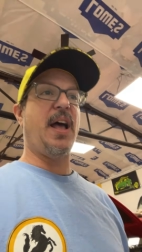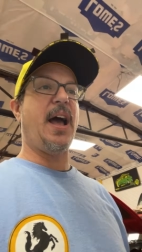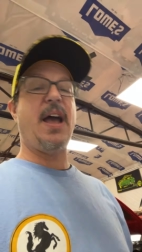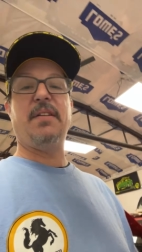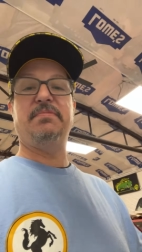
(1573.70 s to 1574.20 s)

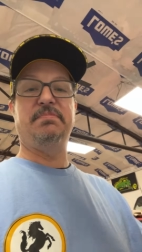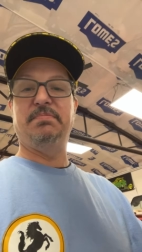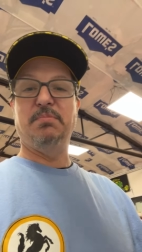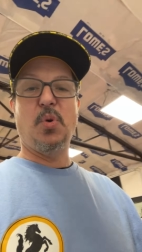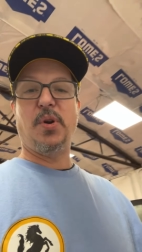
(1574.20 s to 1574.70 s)
I have
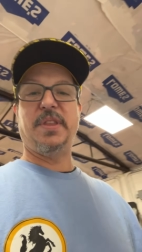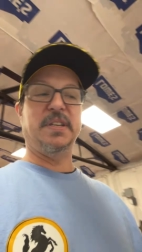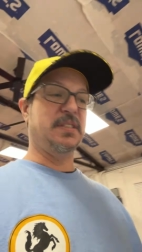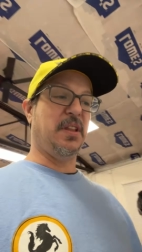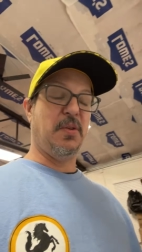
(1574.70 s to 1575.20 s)
more
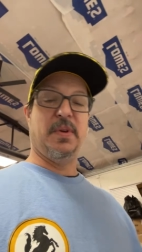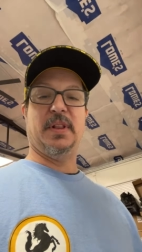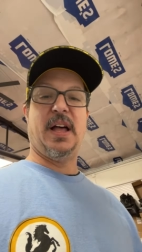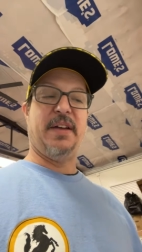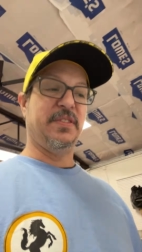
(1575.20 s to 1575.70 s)
things to do in
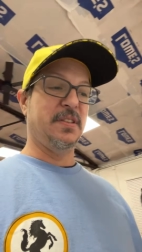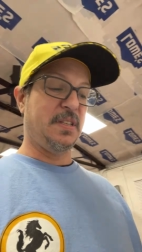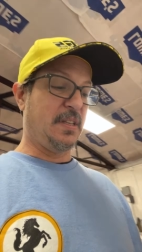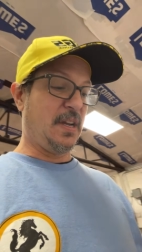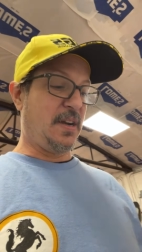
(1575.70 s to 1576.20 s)
life than
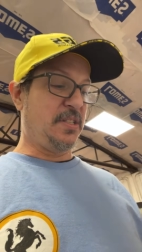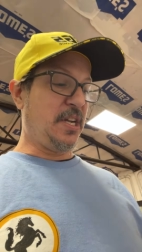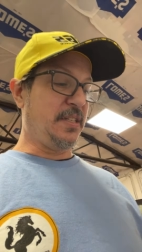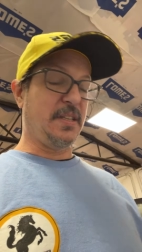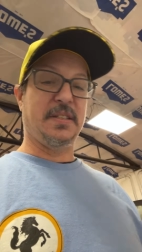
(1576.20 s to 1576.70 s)
sit there and
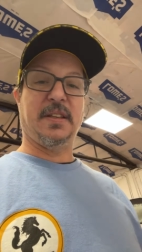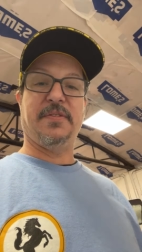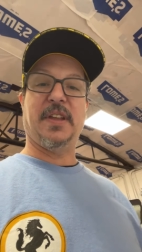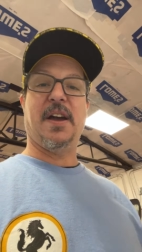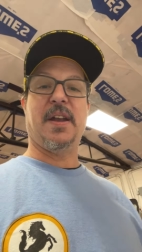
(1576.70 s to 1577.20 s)
chase this
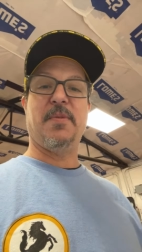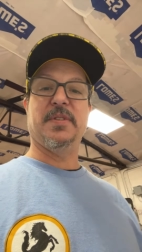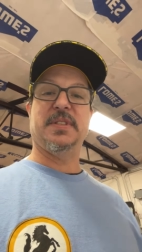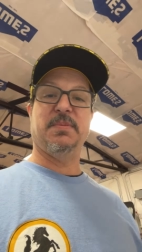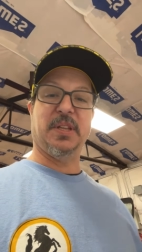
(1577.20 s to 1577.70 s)
stuff down. I
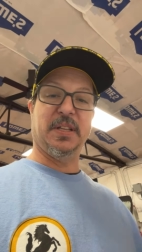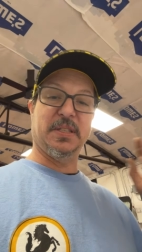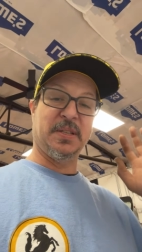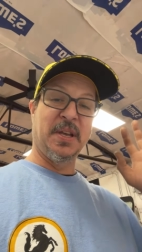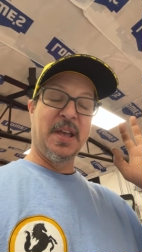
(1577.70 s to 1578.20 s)
want something
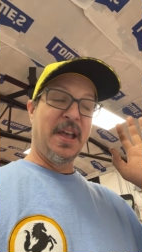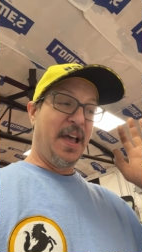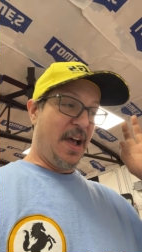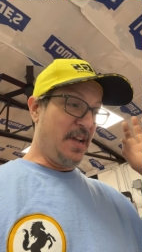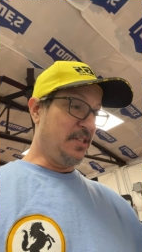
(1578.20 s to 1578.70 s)
that's,
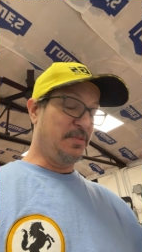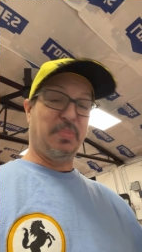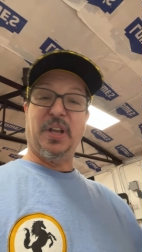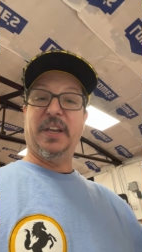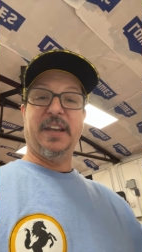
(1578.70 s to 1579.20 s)
I just
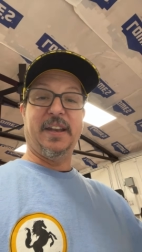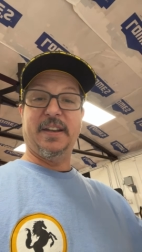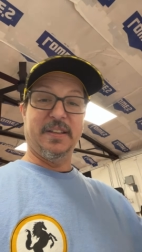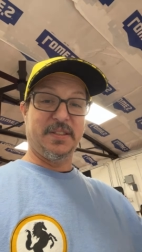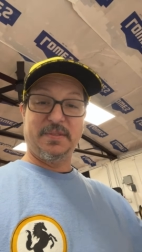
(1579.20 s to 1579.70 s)
plug it in
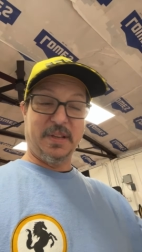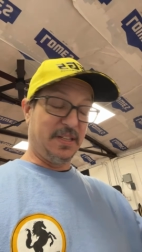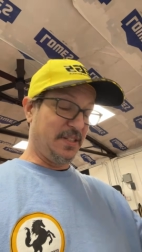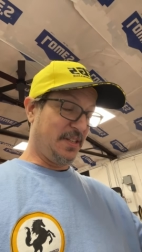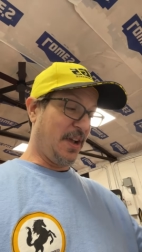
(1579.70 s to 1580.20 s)
and it
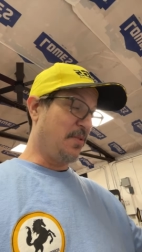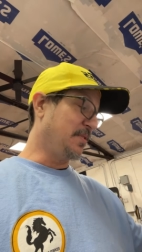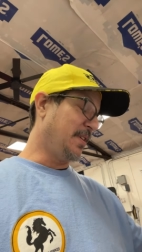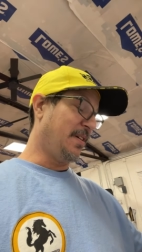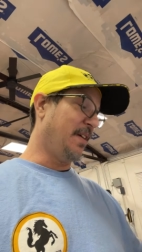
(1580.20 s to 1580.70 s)
just goes,
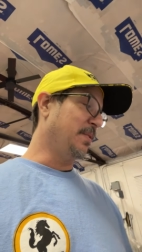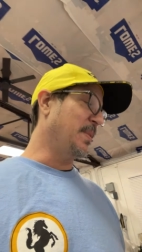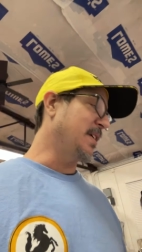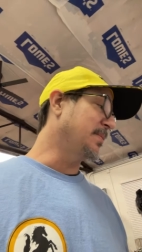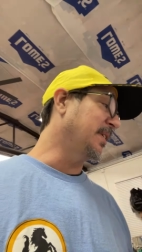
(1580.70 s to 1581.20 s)
and I don't have to
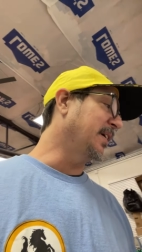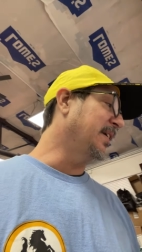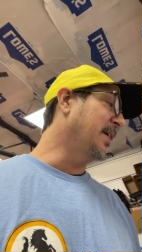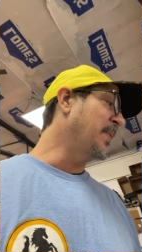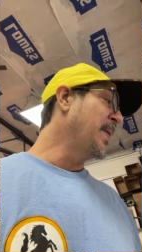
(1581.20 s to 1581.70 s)
mess with it, you
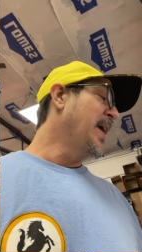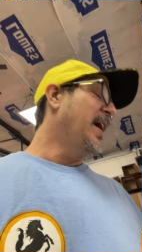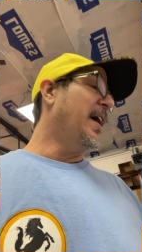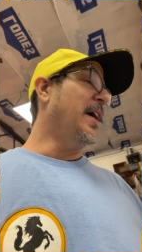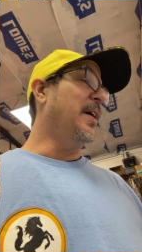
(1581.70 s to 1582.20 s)
know.
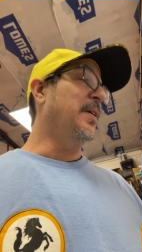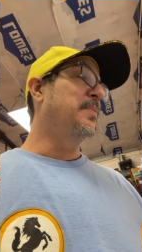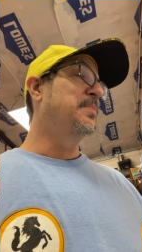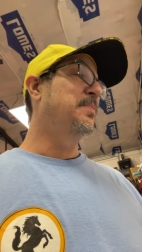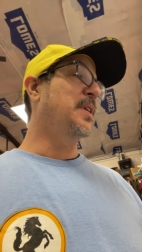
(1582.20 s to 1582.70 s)

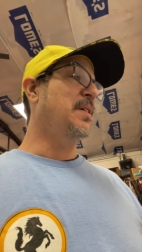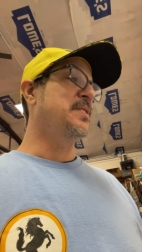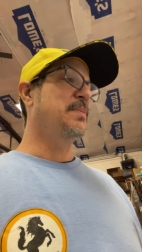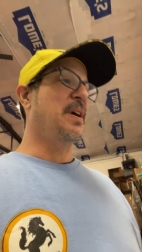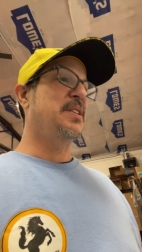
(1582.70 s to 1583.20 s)
When I
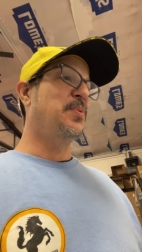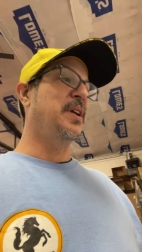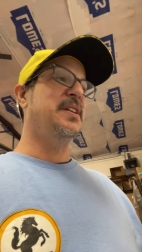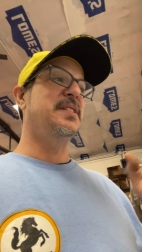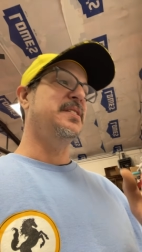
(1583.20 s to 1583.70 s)
was in my
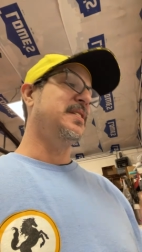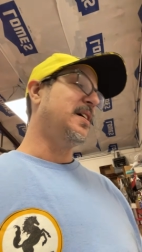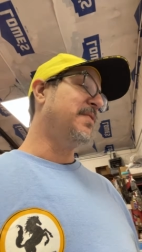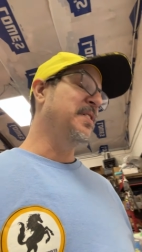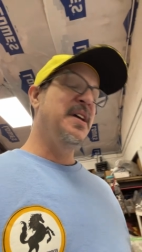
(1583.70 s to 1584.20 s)
20s and
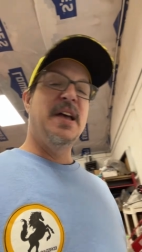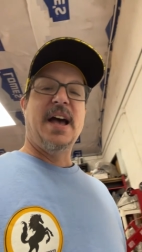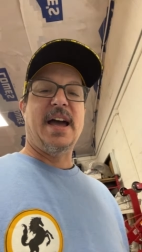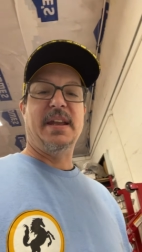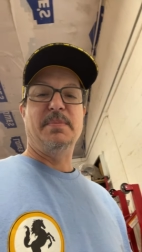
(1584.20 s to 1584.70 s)
stuff,
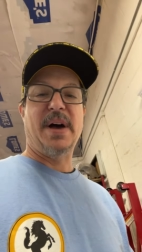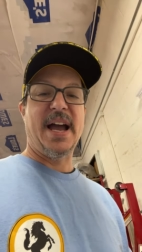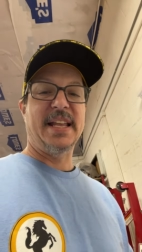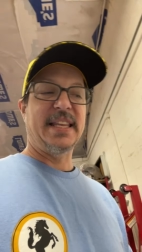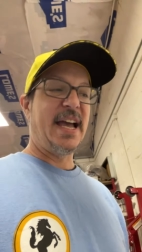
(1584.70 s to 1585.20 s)
I didn't
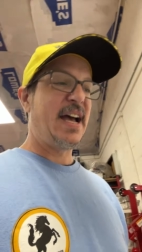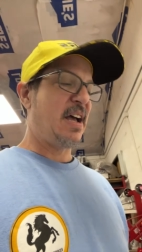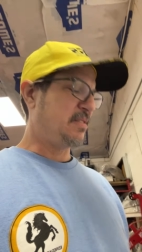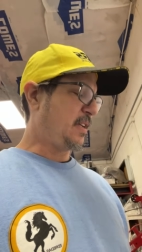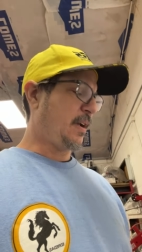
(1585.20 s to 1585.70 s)
mind that.
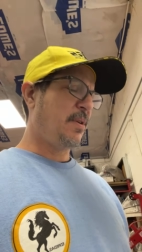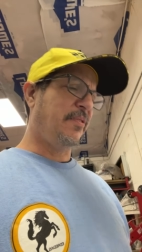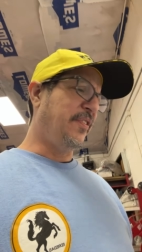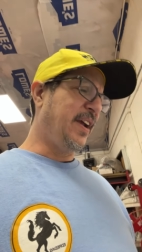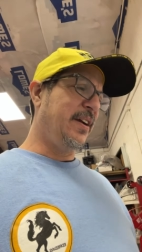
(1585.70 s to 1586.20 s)
I was like, I'm gonna
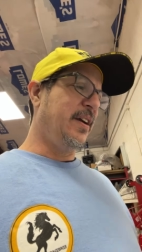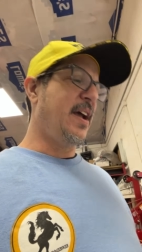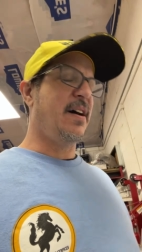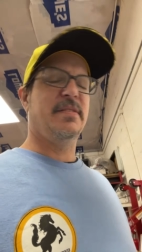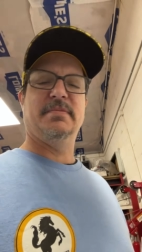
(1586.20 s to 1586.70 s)
figure it out.